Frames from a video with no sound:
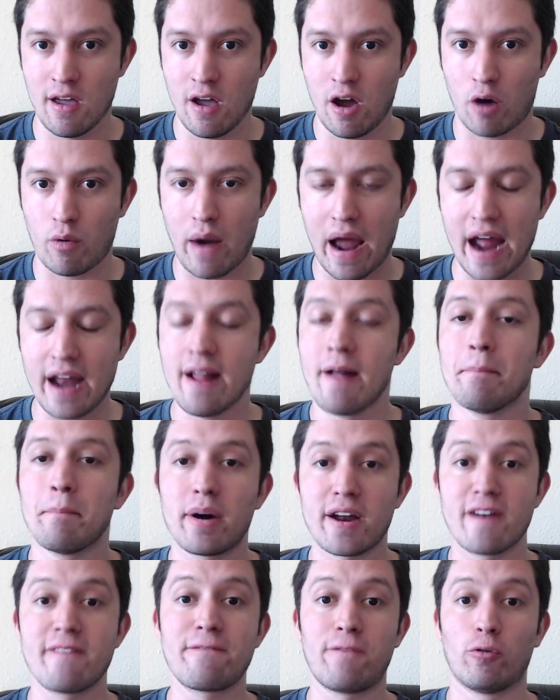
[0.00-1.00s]
all right? But
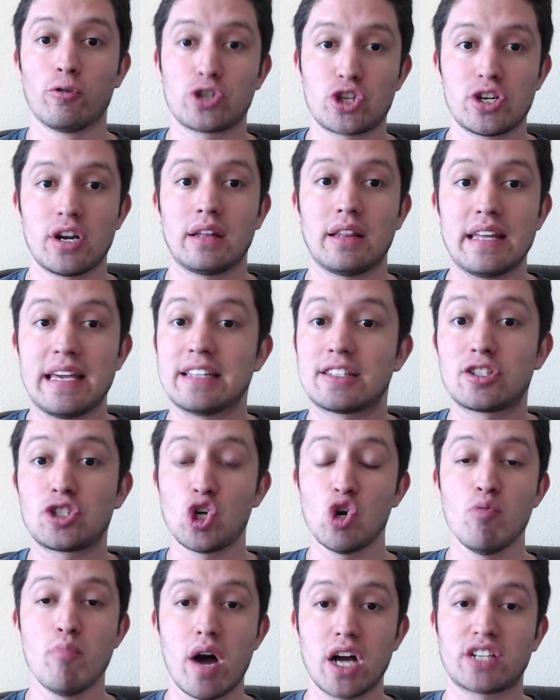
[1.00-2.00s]
unfortunately, it's
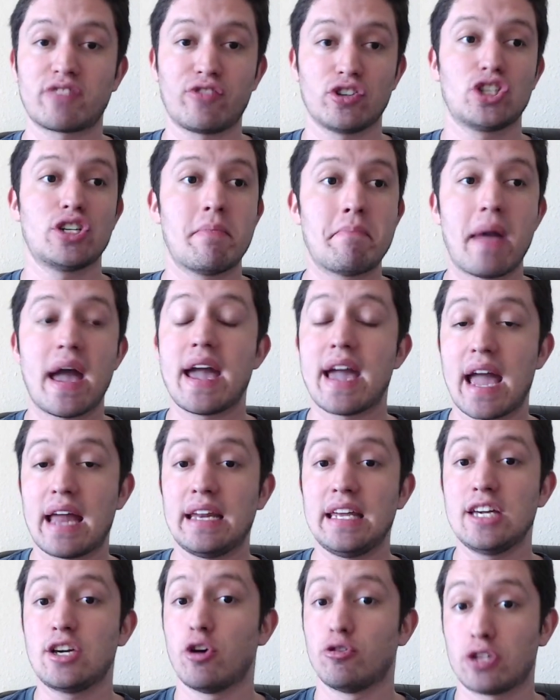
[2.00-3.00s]
too much for Jinbei, and
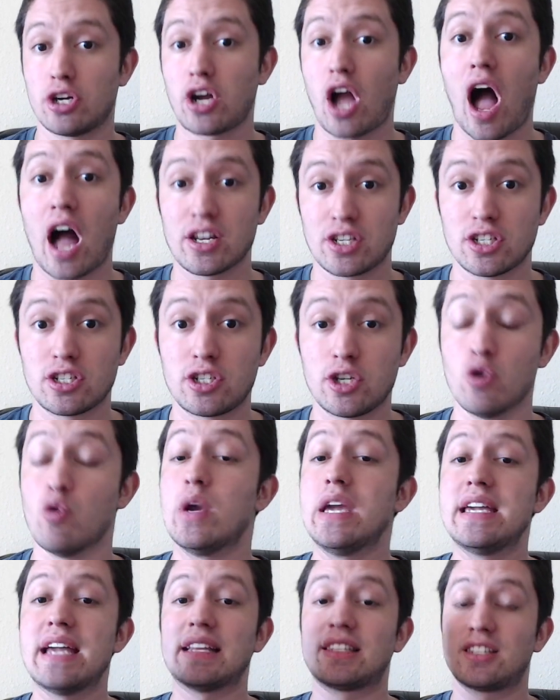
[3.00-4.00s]
he goes unconscious too.
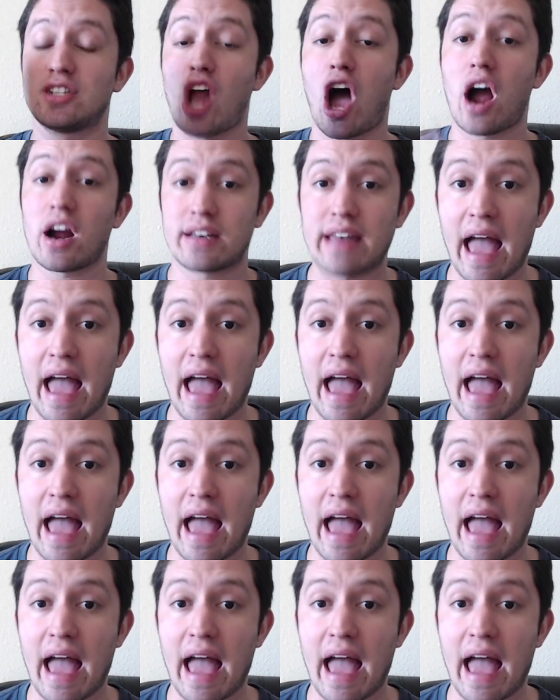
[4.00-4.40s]
He gets knocked